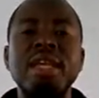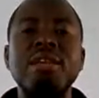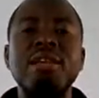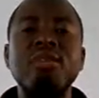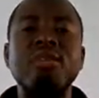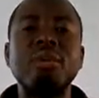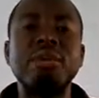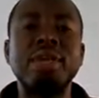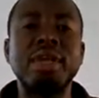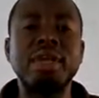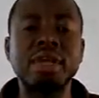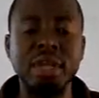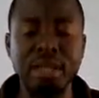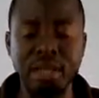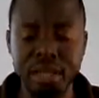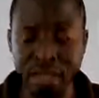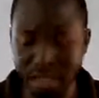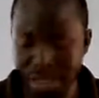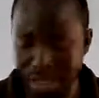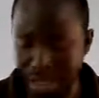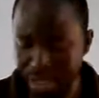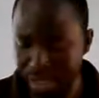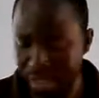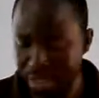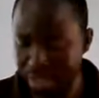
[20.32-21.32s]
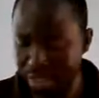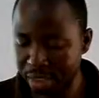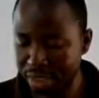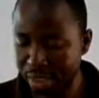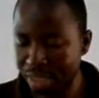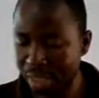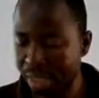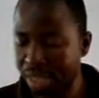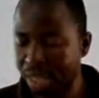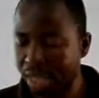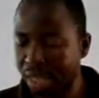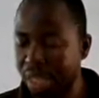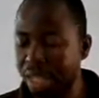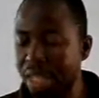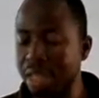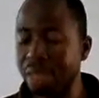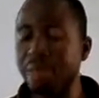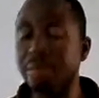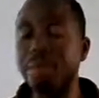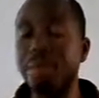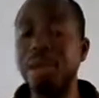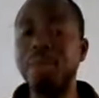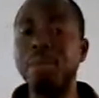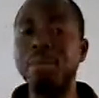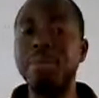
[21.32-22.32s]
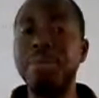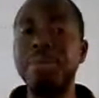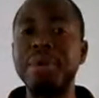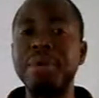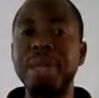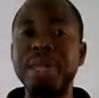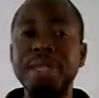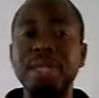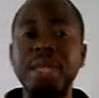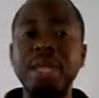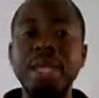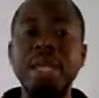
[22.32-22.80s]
to be considered in meal planning,